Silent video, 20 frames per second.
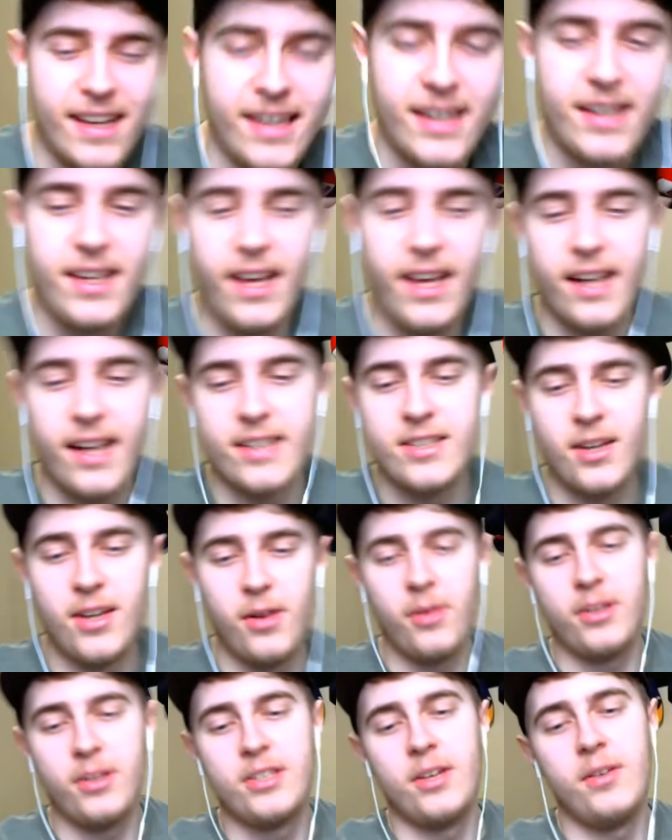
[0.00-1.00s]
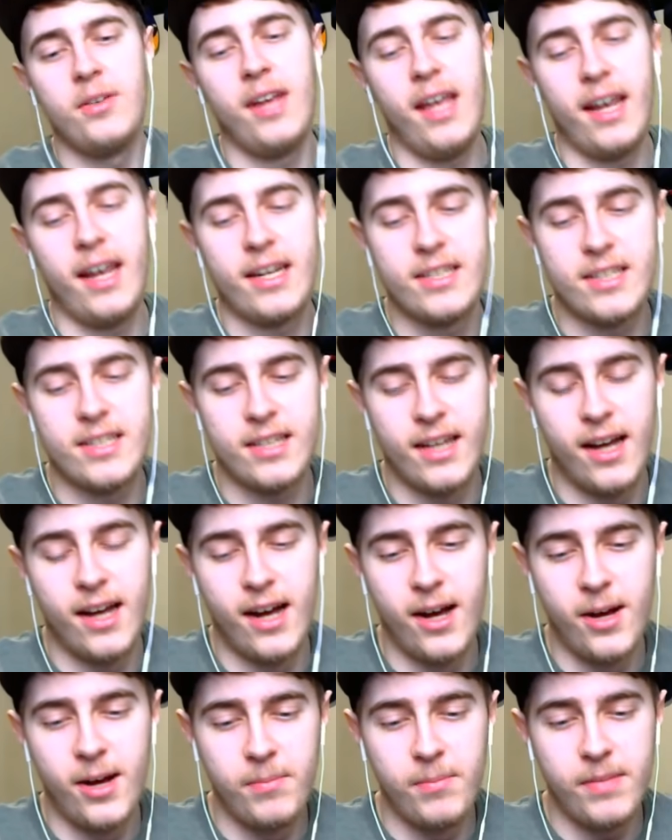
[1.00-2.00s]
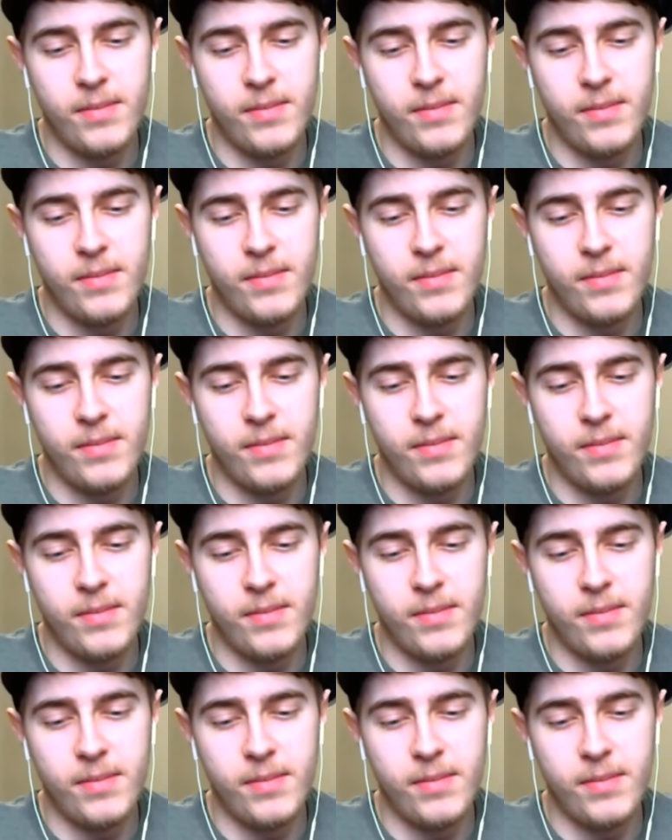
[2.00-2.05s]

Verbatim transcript: Yeah, so so next um,